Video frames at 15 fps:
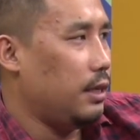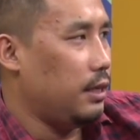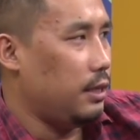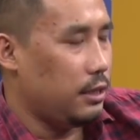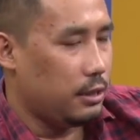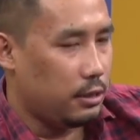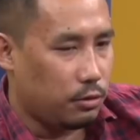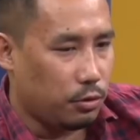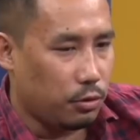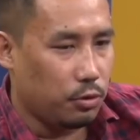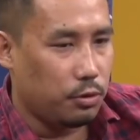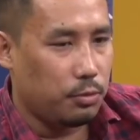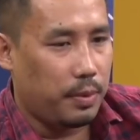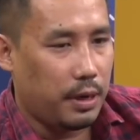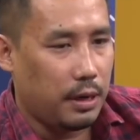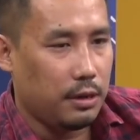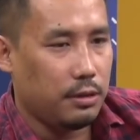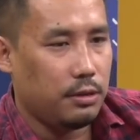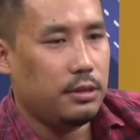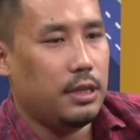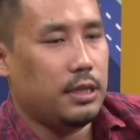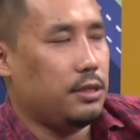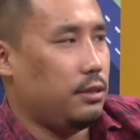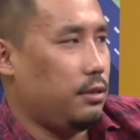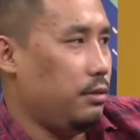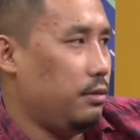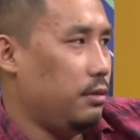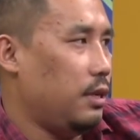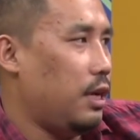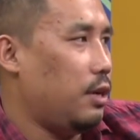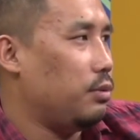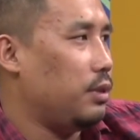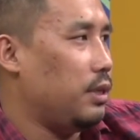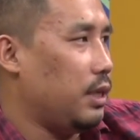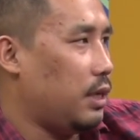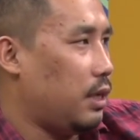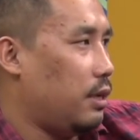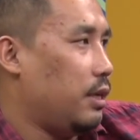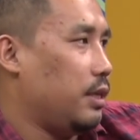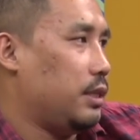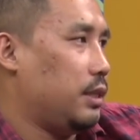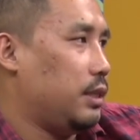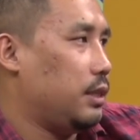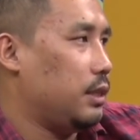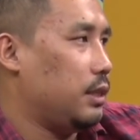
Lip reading: you need grow parle, that's a good, I would encourage.